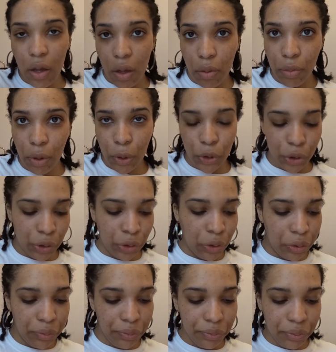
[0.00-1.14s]

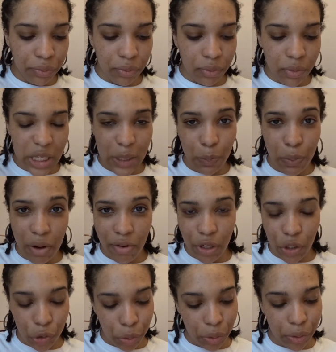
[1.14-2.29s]
emotional,
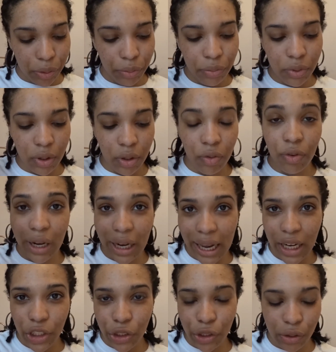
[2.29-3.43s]
spiritual,
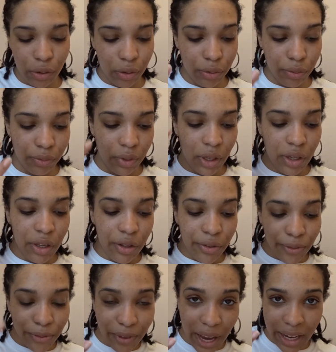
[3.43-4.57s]
relational,
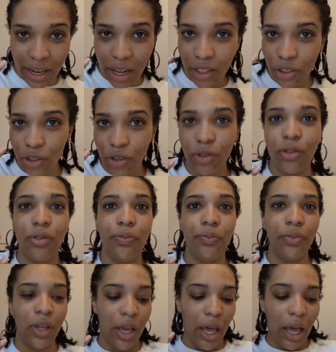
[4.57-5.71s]
financial,
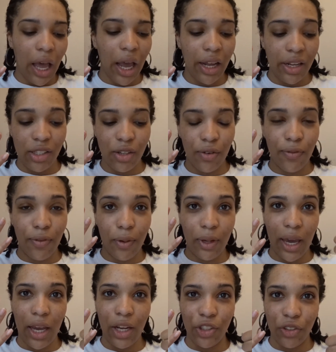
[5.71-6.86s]
and
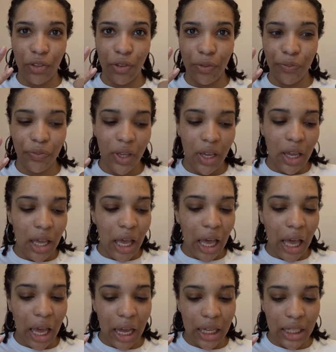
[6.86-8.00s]
vocational.
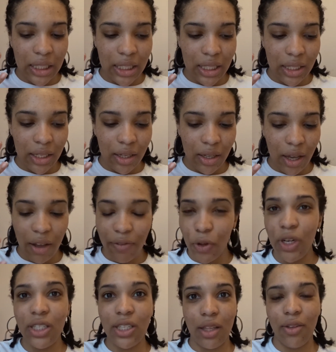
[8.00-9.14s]
And I've
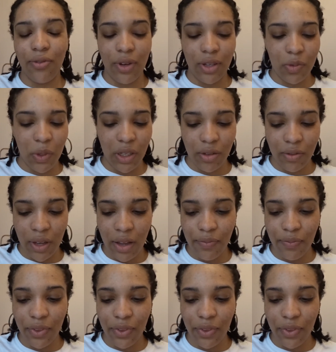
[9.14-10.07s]
only done the first week of it.